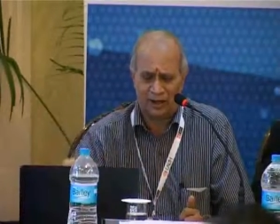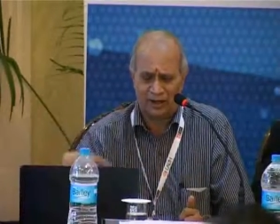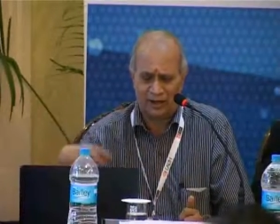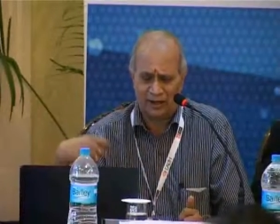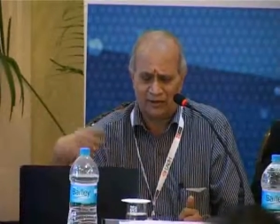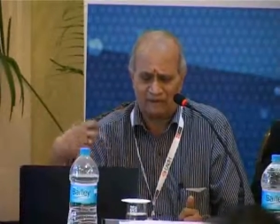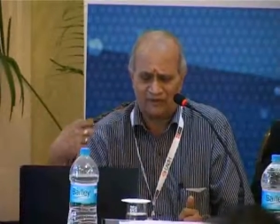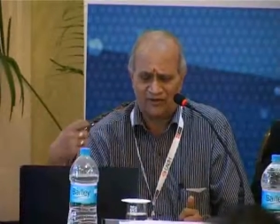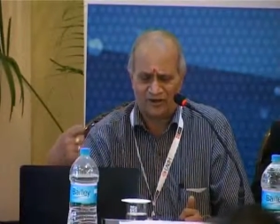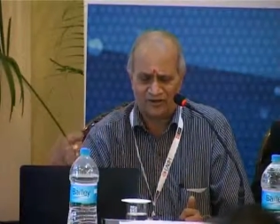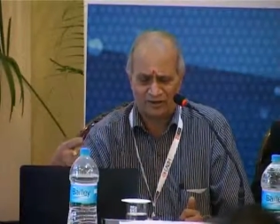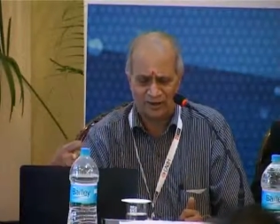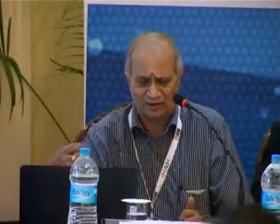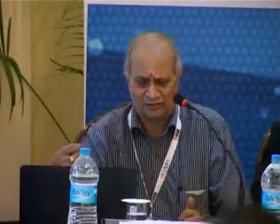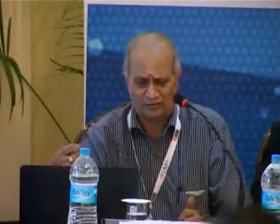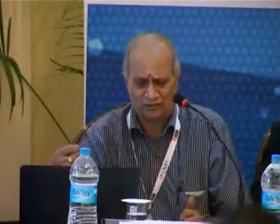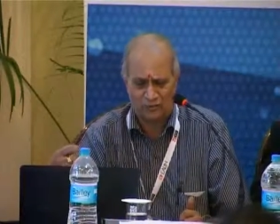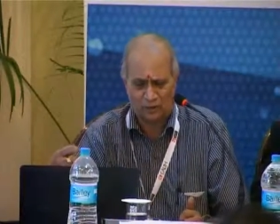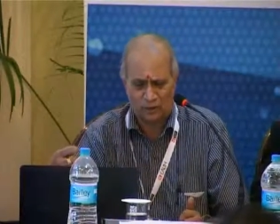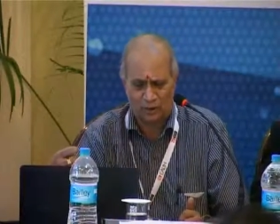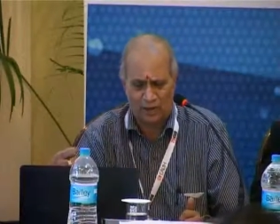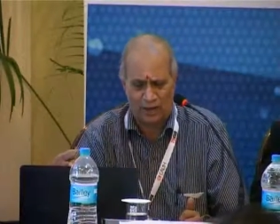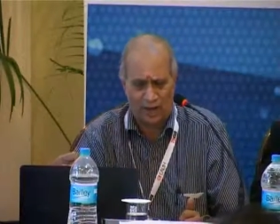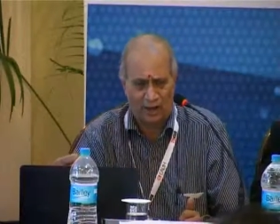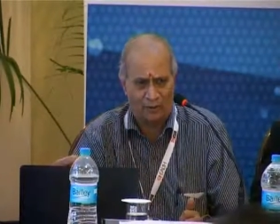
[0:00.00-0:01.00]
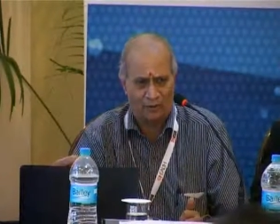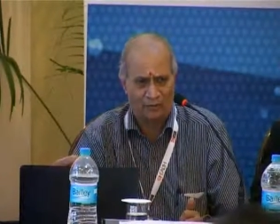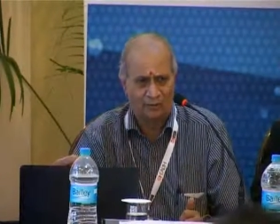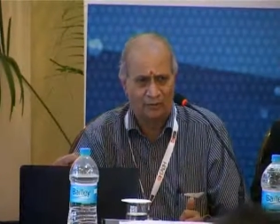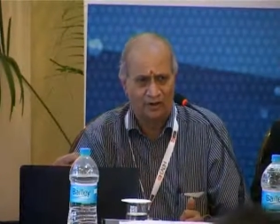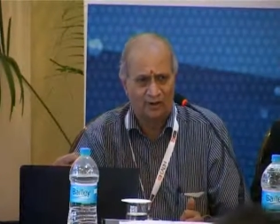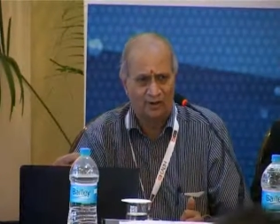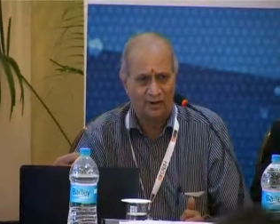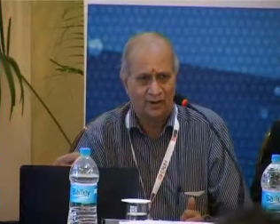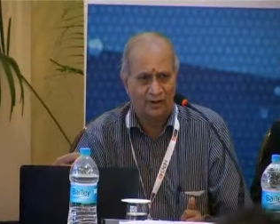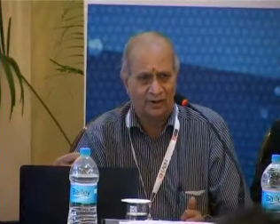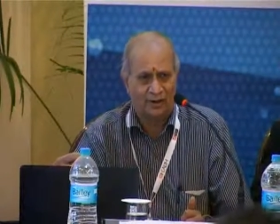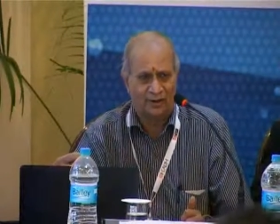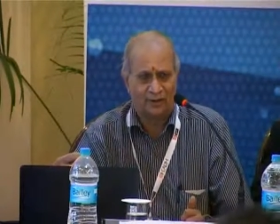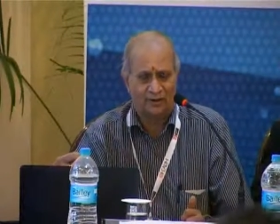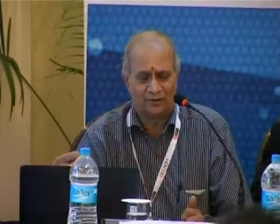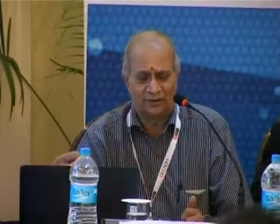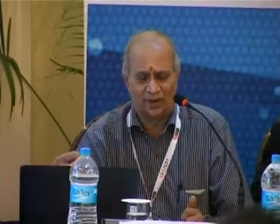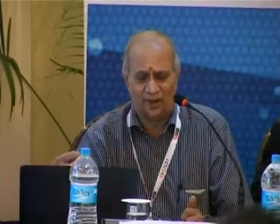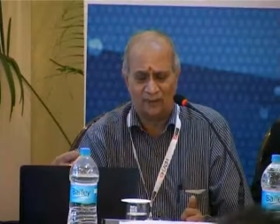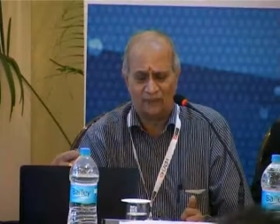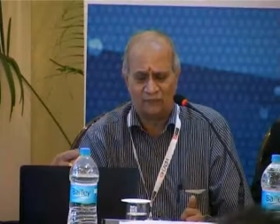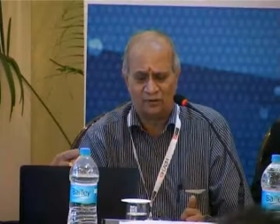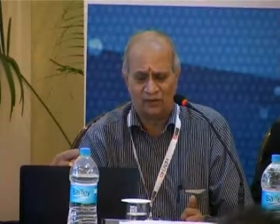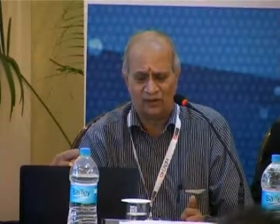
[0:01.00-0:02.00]
interfaces we should have in
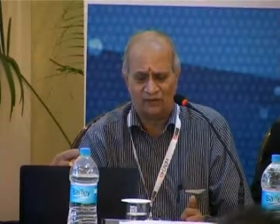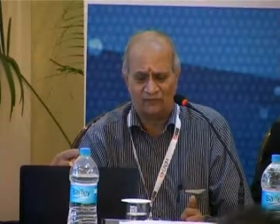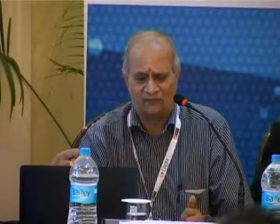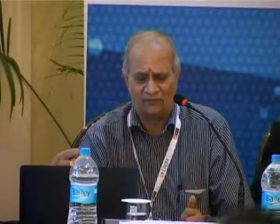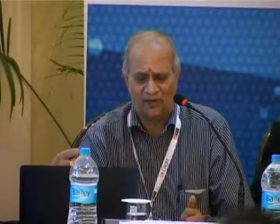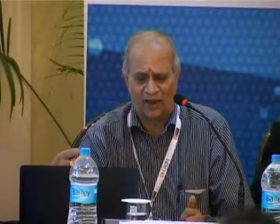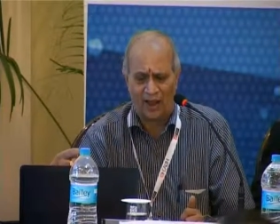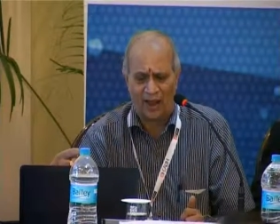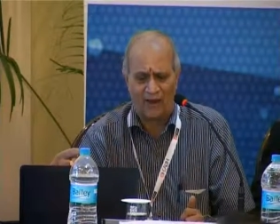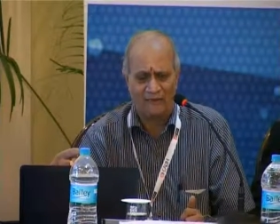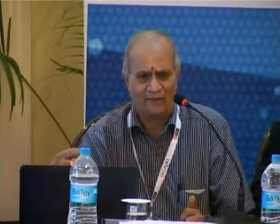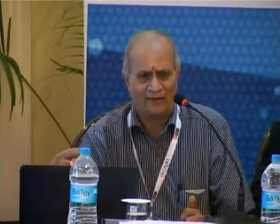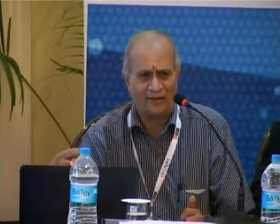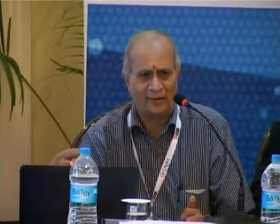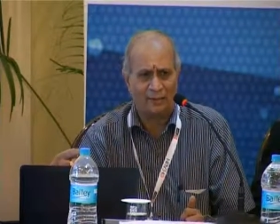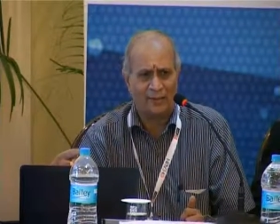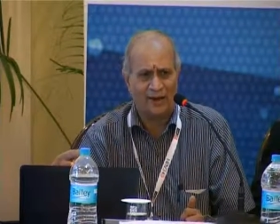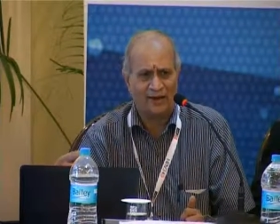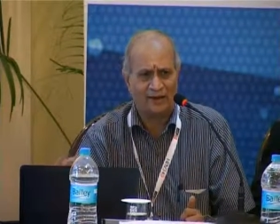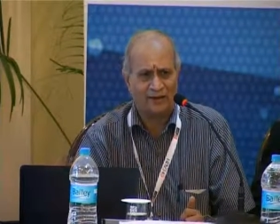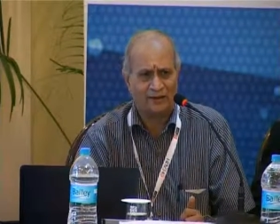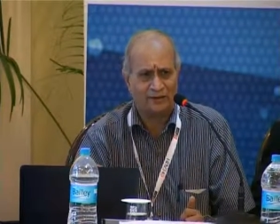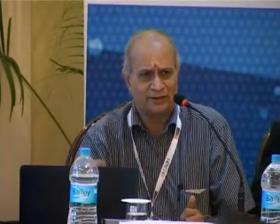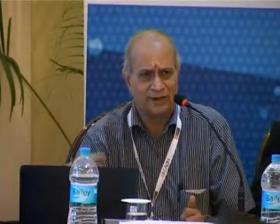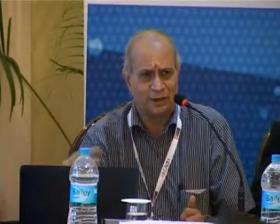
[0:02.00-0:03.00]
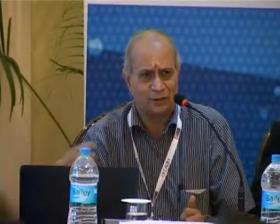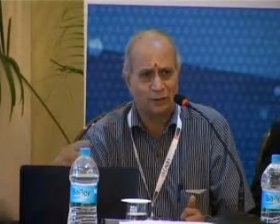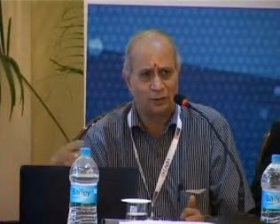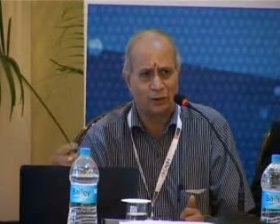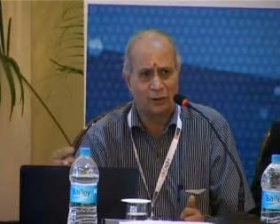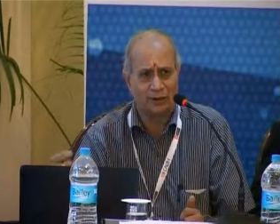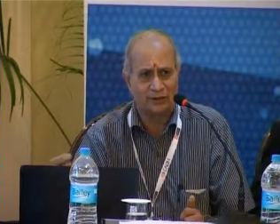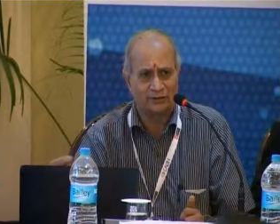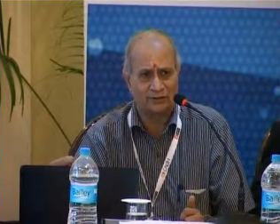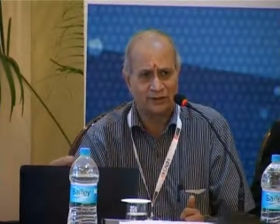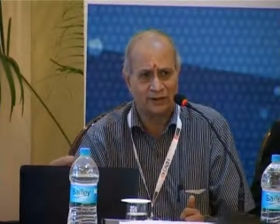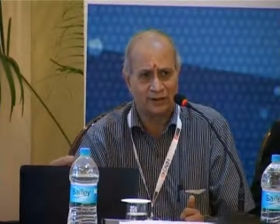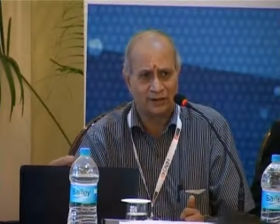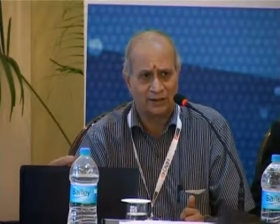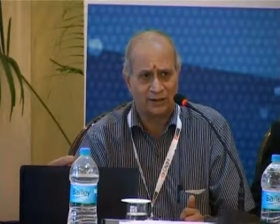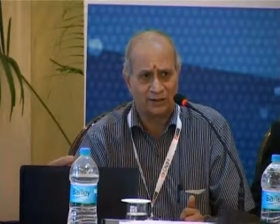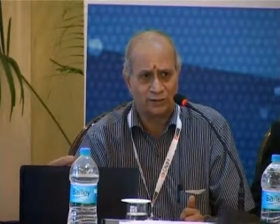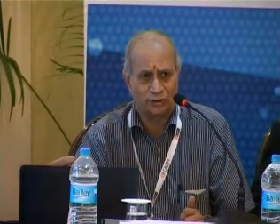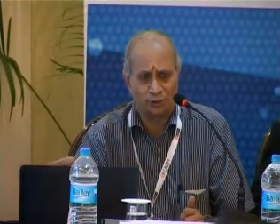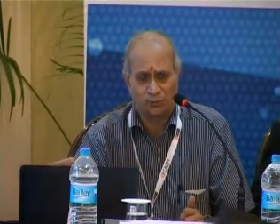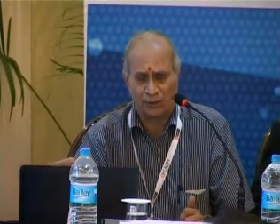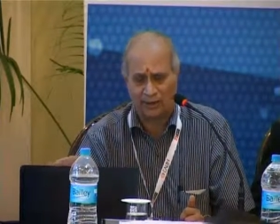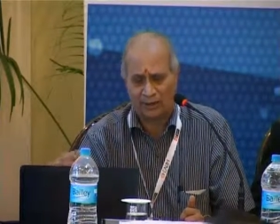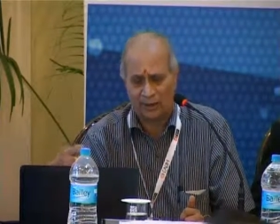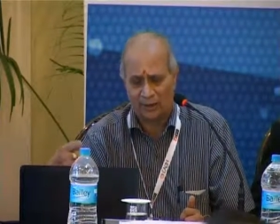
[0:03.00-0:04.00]
terms of having the multi-stakeholders
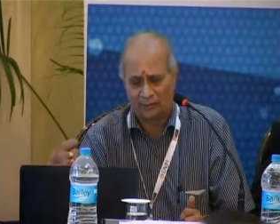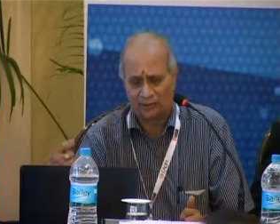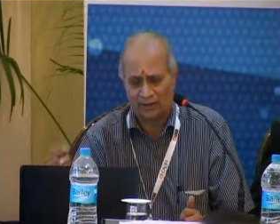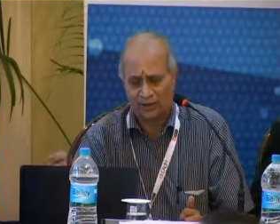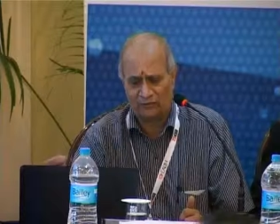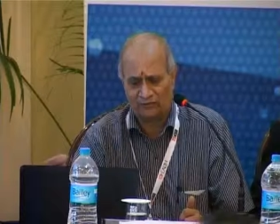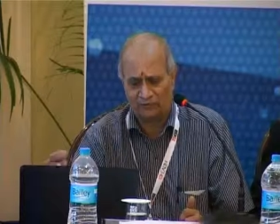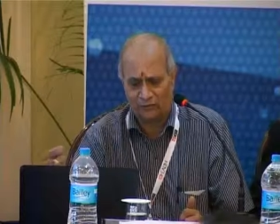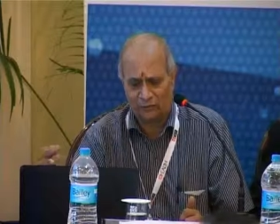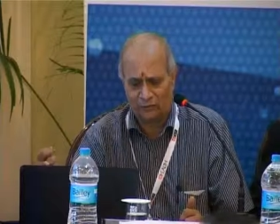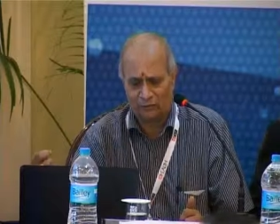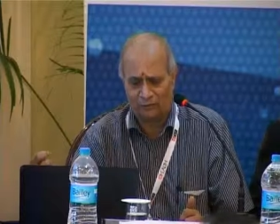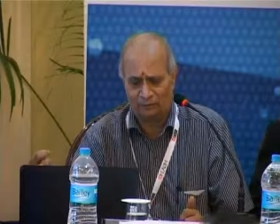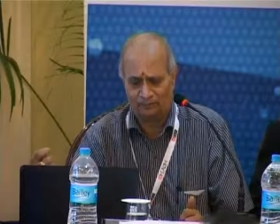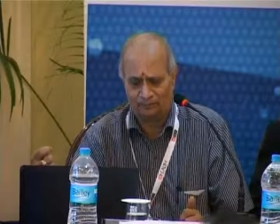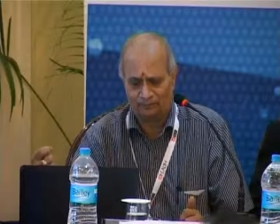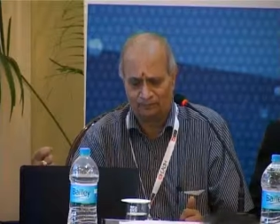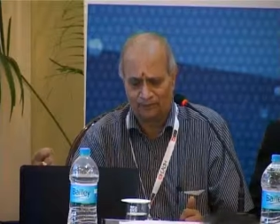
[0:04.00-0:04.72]
interest be kept in view.